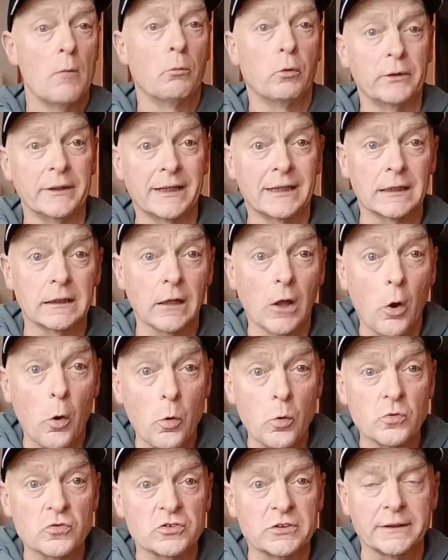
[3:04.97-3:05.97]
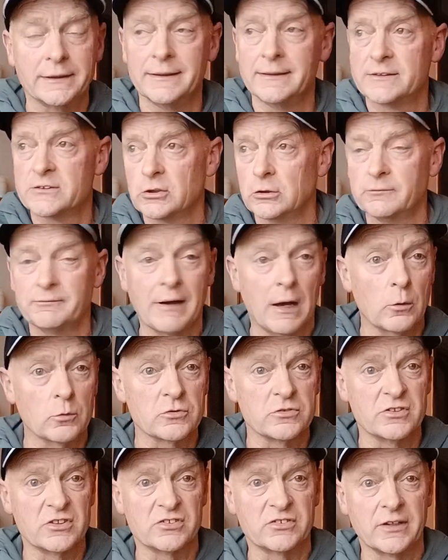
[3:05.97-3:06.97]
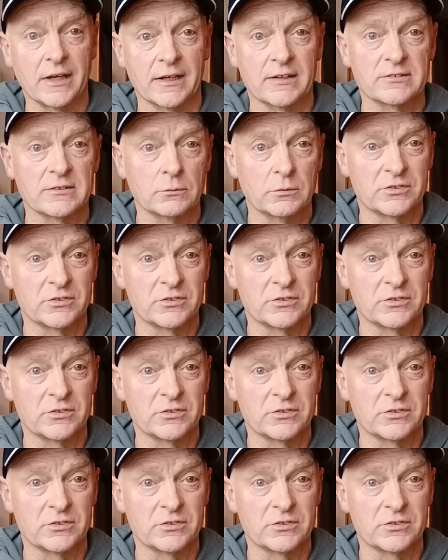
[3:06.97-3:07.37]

But it closed in 2006.